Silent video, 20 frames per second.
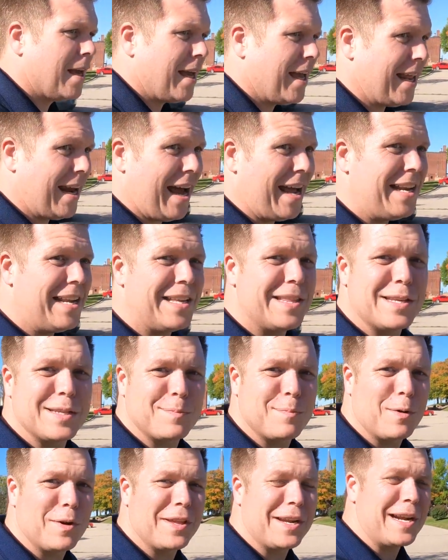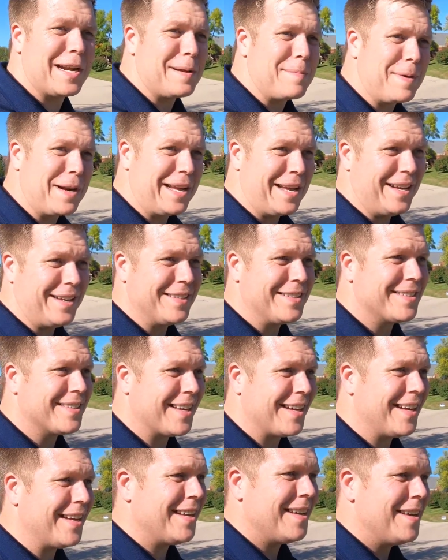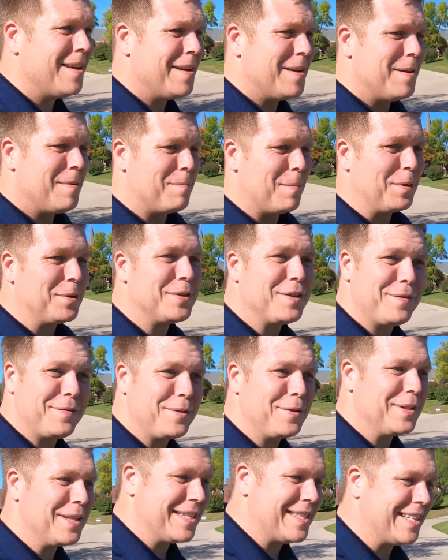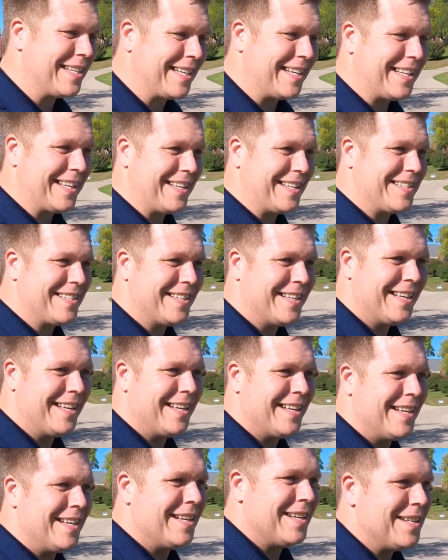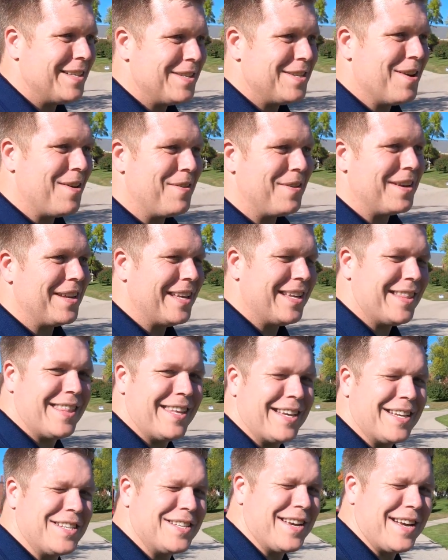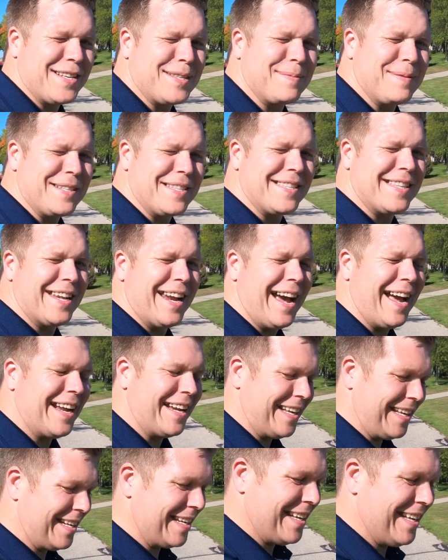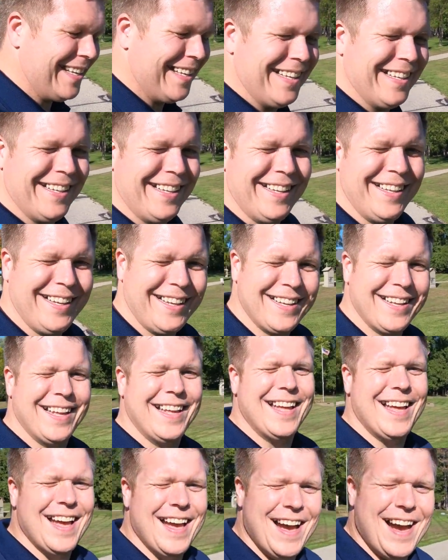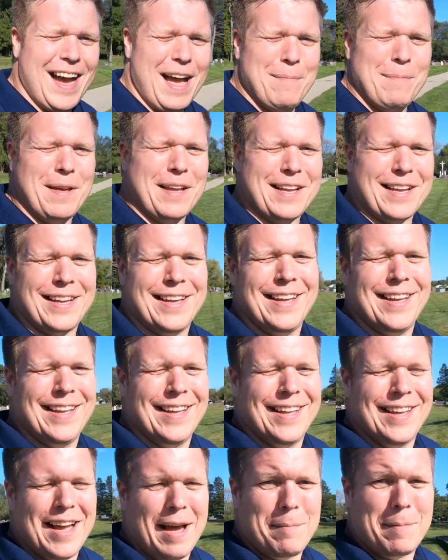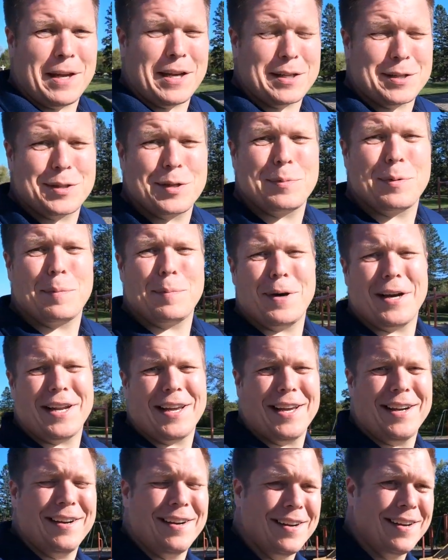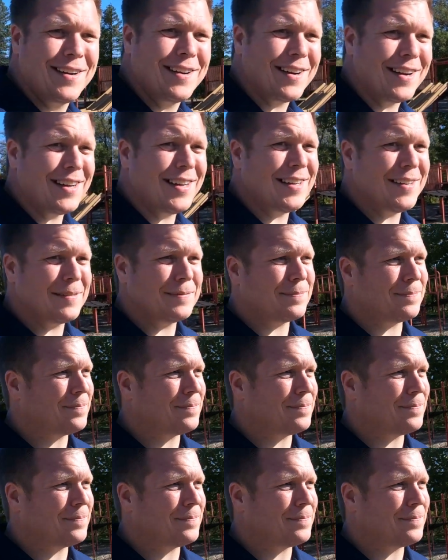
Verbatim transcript: And I need this more than anybody else, okay? Most of you listening to this don't need the adjustments that I need. I'm like a super butthead, right?